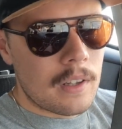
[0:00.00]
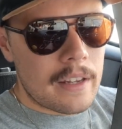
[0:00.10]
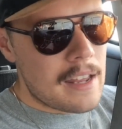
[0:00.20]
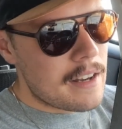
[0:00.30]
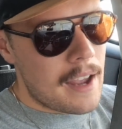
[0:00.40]

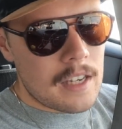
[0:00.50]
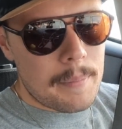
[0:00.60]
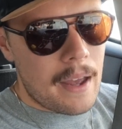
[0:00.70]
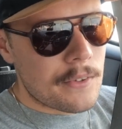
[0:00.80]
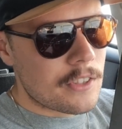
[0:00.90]
Like I had 90
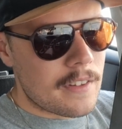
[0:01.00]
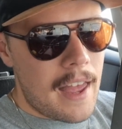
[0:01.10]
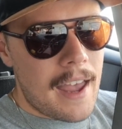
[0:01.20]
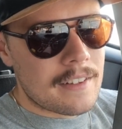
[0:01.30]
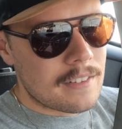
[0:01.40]
pounds in
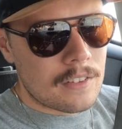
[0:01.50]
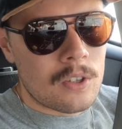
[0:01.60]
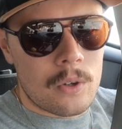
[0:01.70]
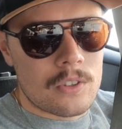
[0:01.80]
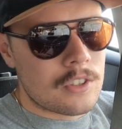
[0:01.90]
that, and
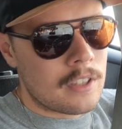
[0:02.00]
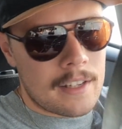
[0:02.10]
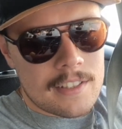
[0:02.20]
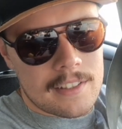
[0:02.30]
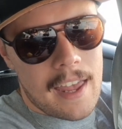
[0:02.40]
good
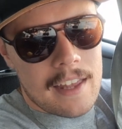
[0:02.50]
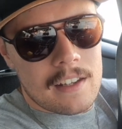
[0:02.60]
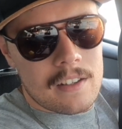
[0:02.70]
sets of 10,